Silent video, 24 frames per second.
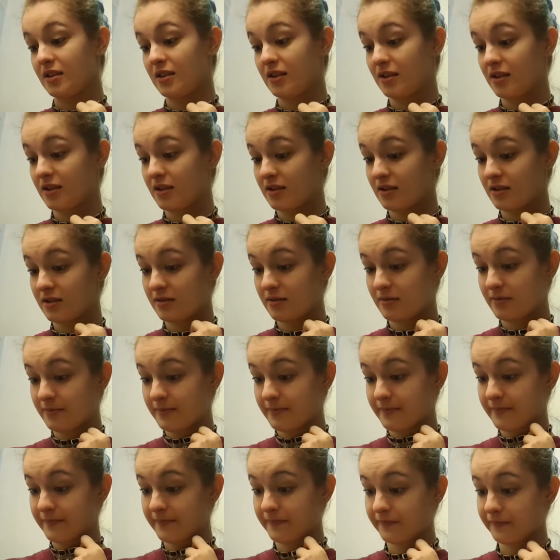
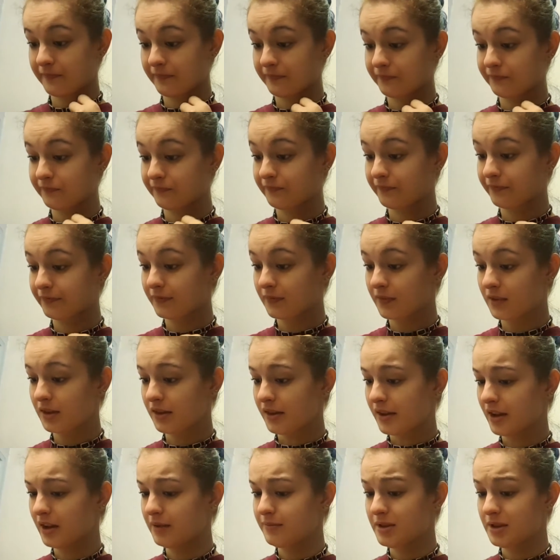
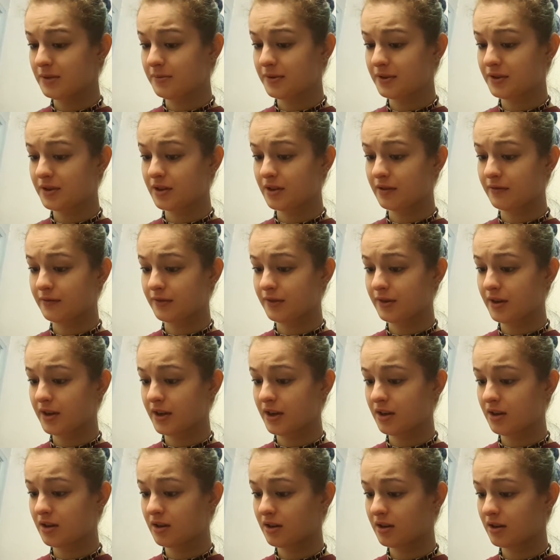I'm supposed to
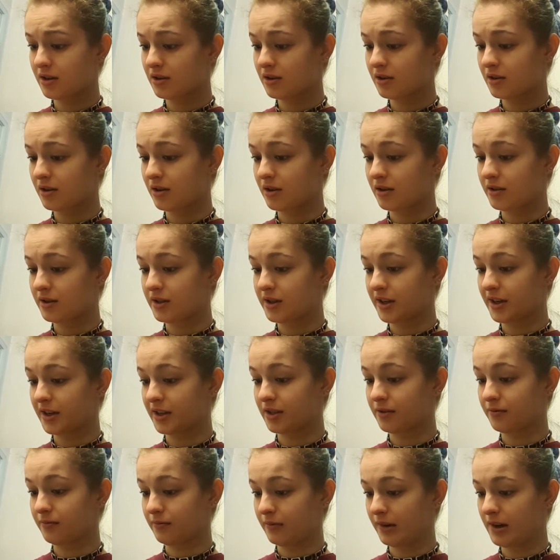avoid
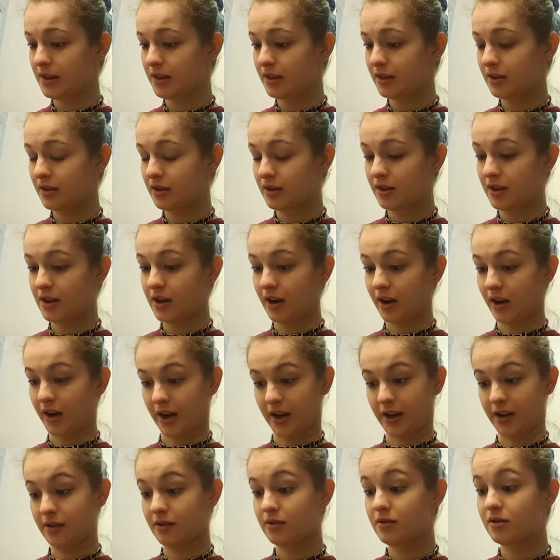contact with the
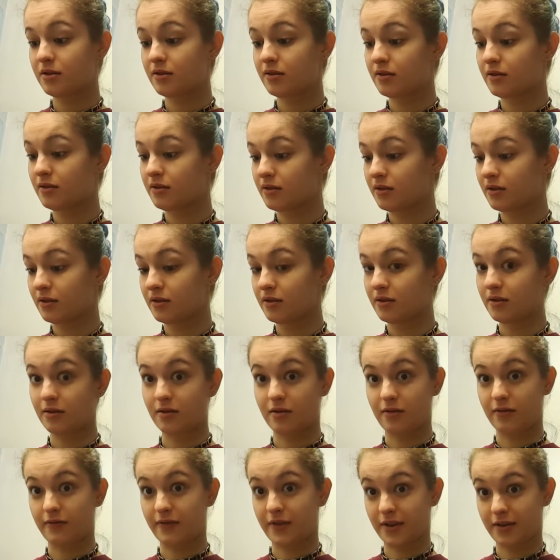eyes,
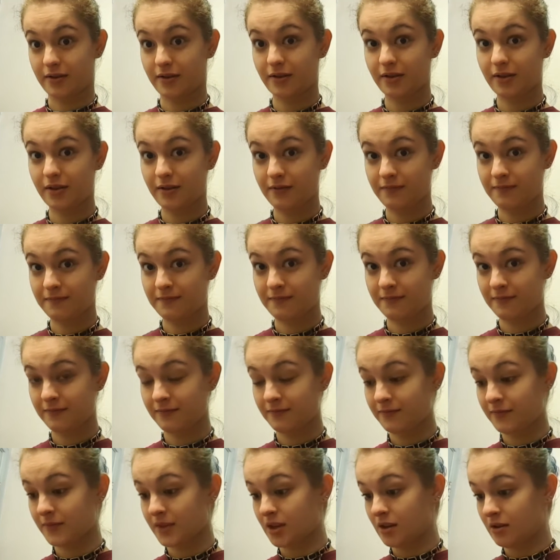obviously,
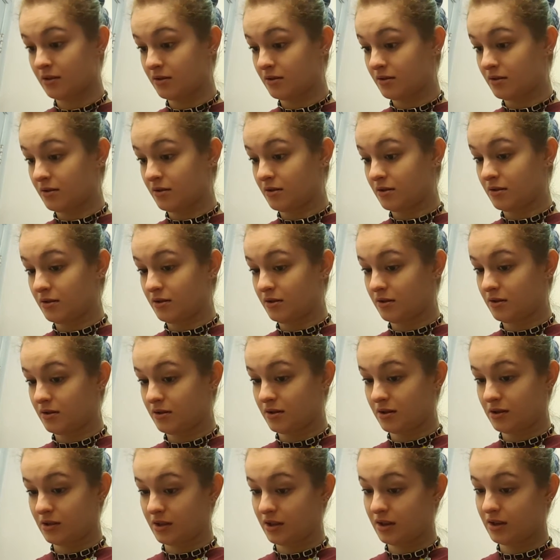
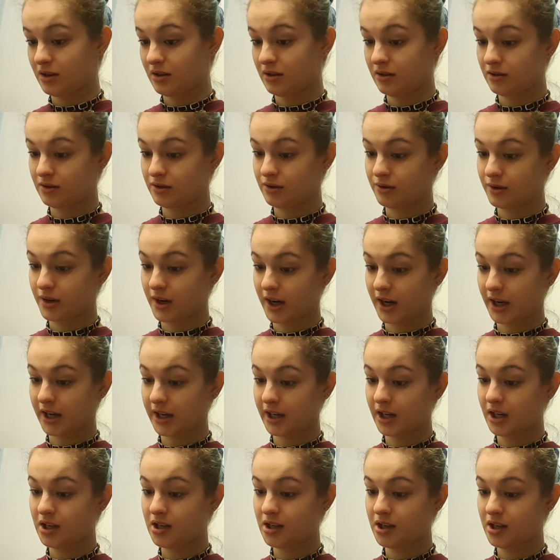and let it
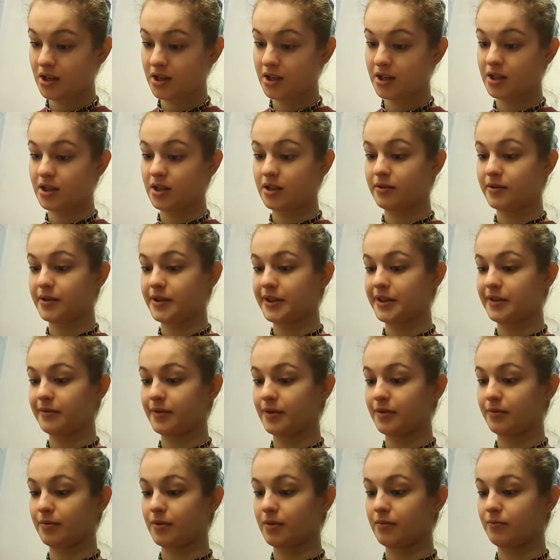dry, and then rinse it
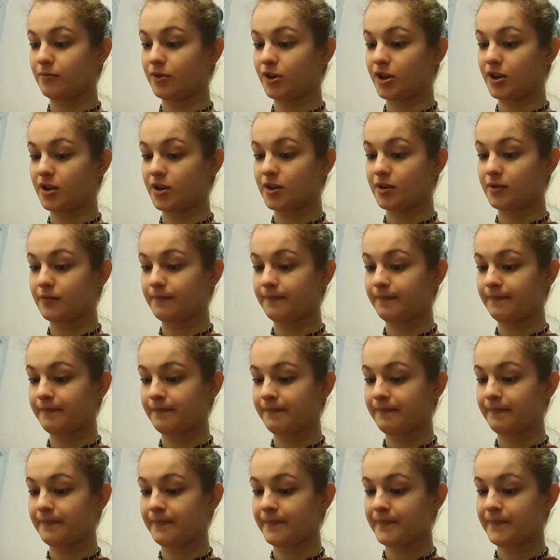with warm water.
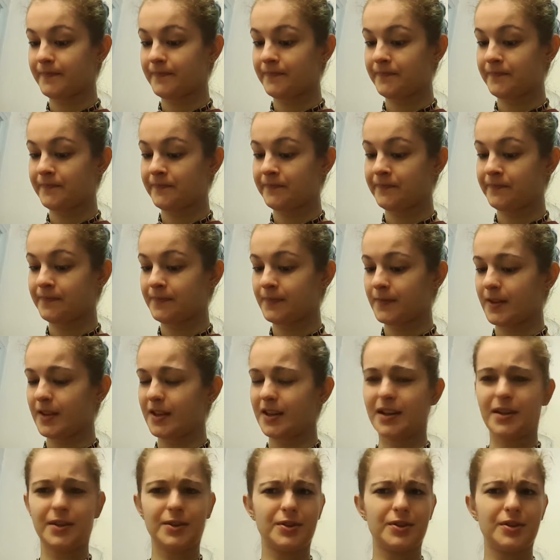
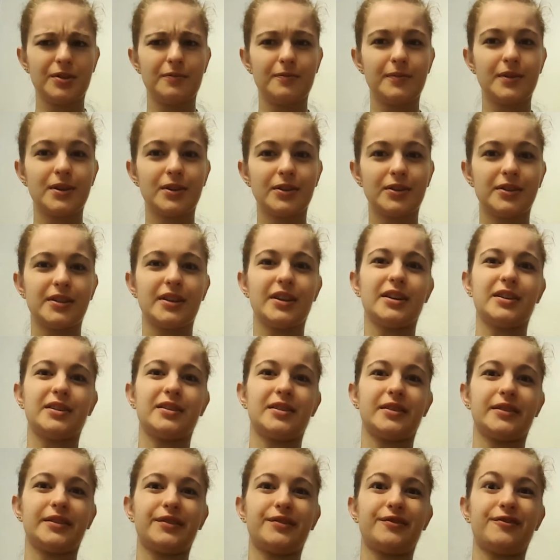I assume it'll take
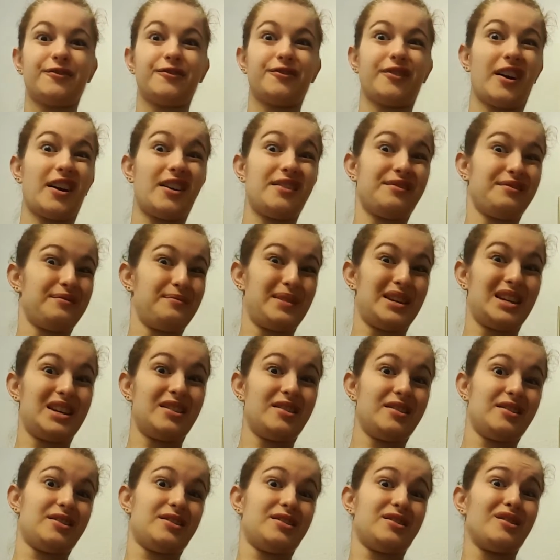like 5
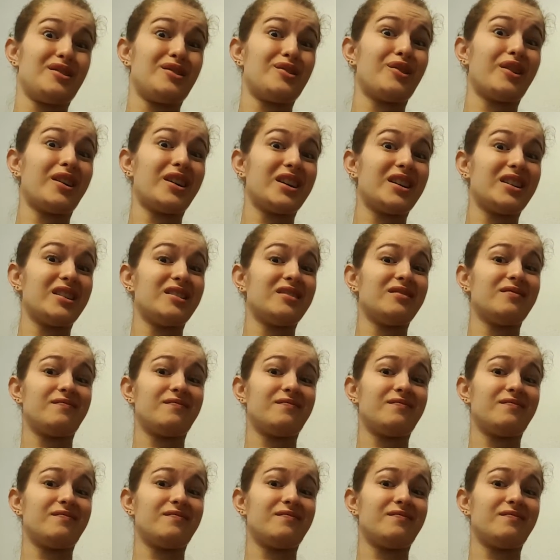minutes to dry.